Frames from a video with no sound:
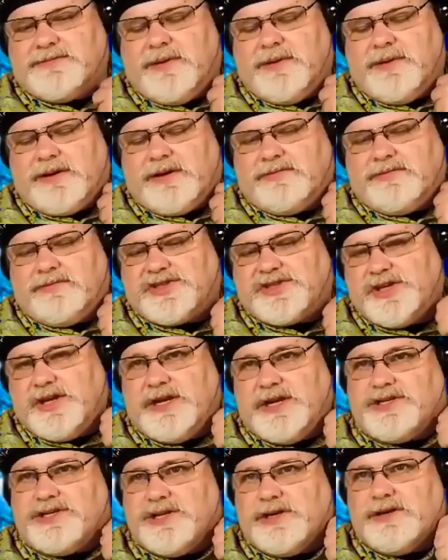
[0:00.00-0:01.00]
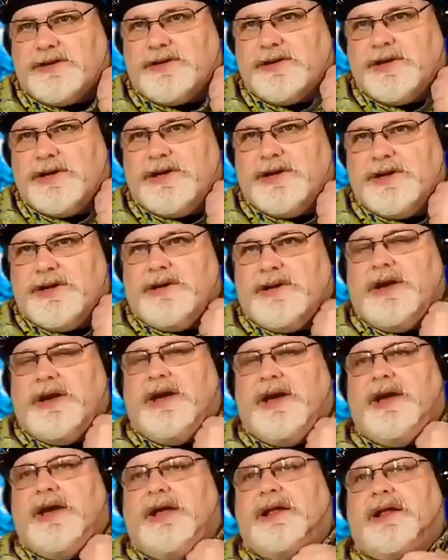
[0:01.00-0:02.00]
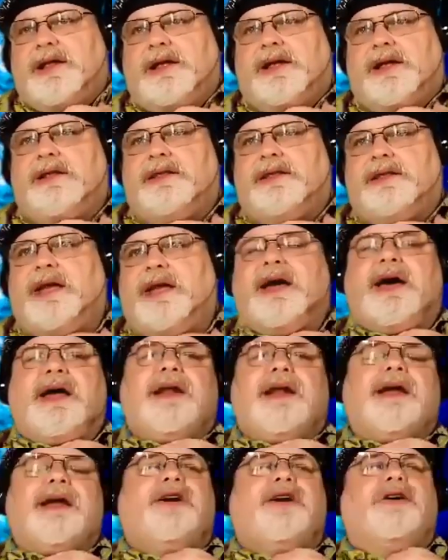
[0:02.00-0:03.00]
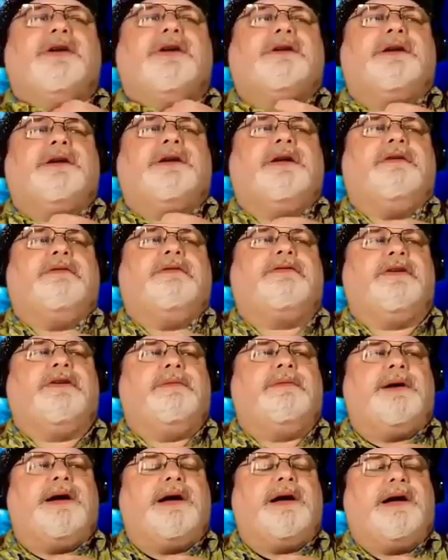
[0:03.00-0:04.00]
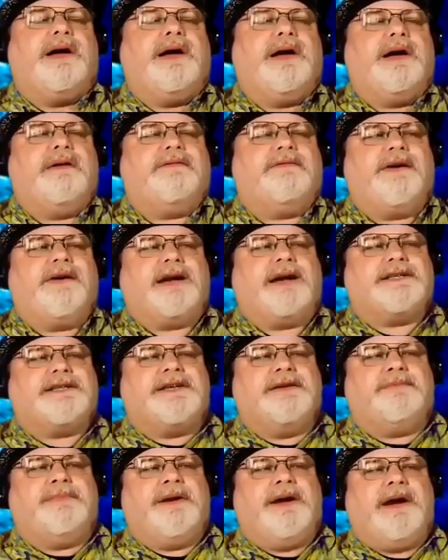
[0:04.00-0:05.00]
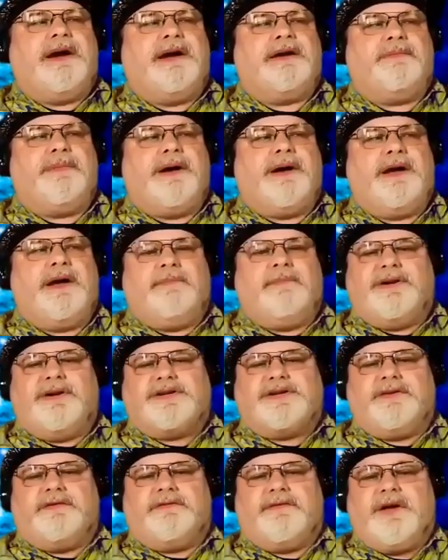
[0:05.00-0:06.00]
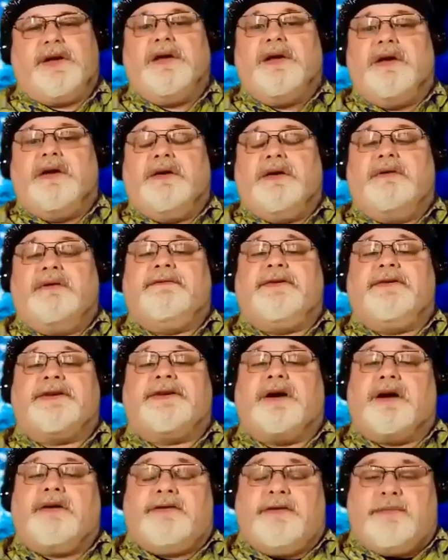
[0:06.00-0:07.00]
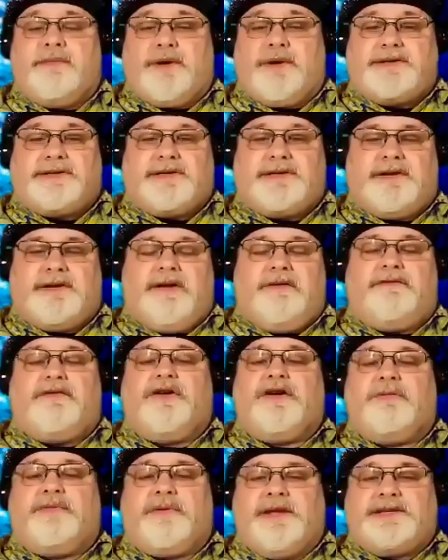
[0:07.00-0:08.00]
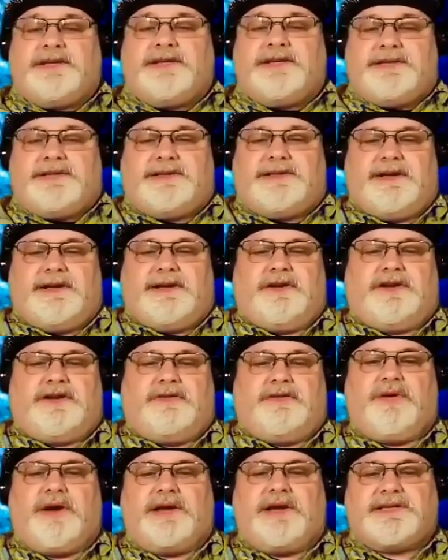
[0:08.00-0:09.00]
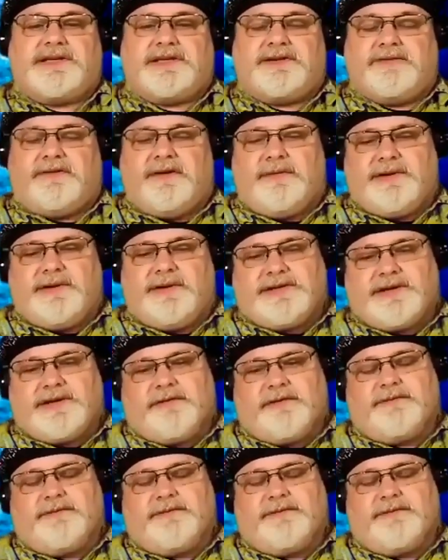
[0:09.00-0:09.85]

model was changing, and they got a good deal from uh, uh, Fox CPI to buy a bunch of photography process, you know, photo places, you know, to process film and stuff.